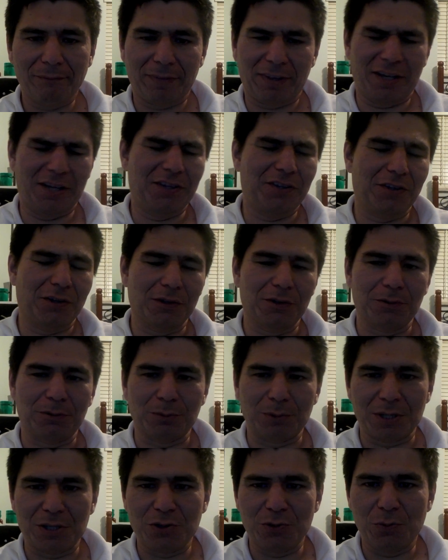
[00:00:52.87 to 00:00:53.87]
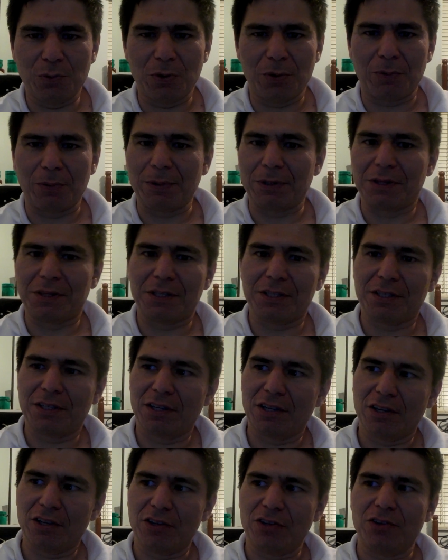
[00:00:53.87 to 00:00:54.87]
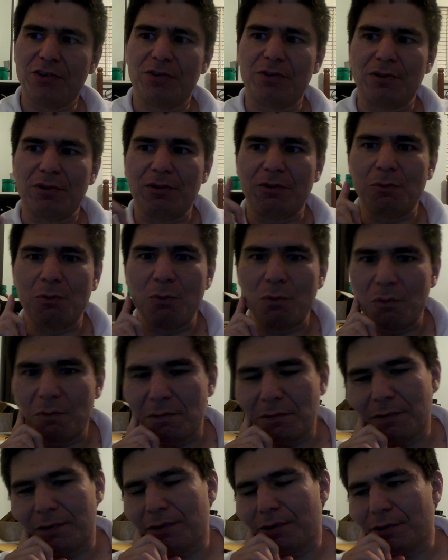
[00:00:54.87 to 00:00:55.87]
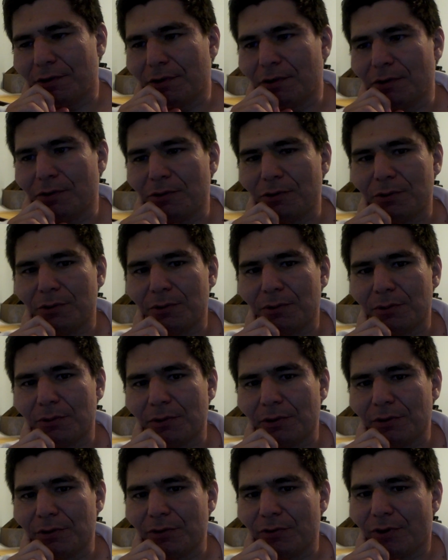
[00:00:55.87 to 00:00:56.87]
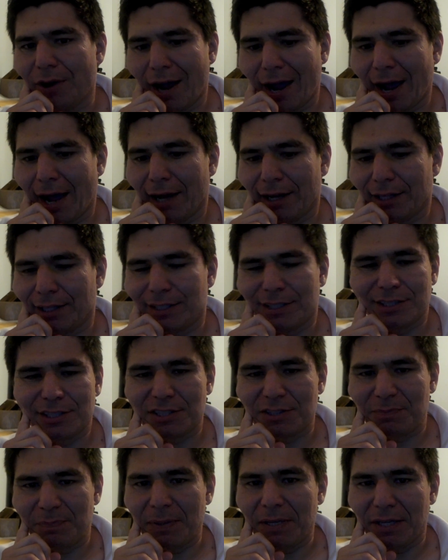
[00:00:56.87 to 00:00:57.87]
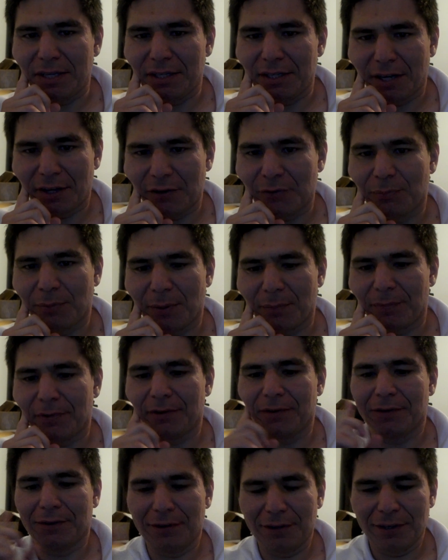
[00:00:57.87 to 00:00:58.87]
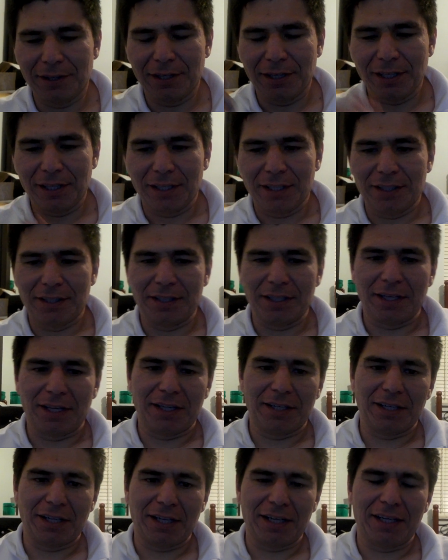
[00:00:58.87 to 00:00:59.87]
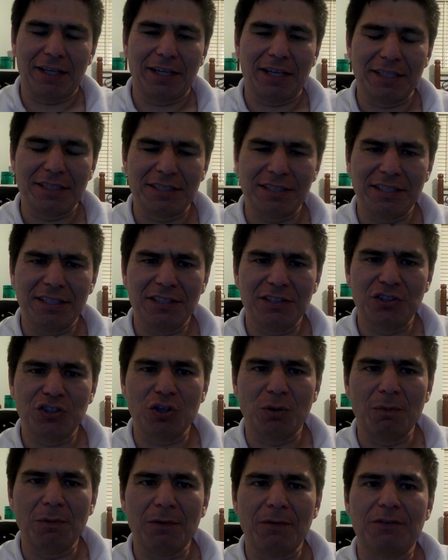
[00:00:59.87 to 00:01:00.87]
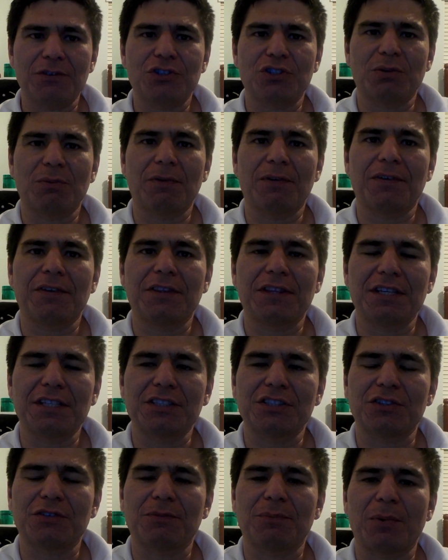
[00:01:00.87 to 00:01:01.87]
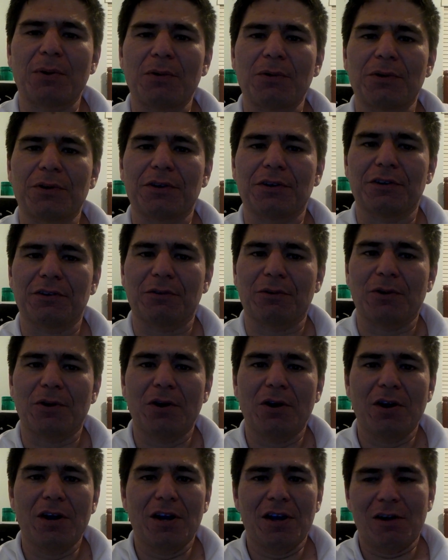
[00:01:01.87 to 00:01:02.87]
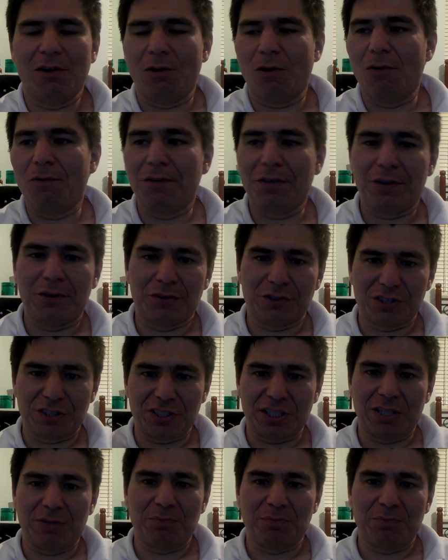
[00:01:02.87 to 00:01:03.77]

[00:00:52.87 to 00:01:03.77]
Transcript: And other when you were with your other, your Ali Speed, I remember. Yeah, and I seen some of the things about, you know, over there in St.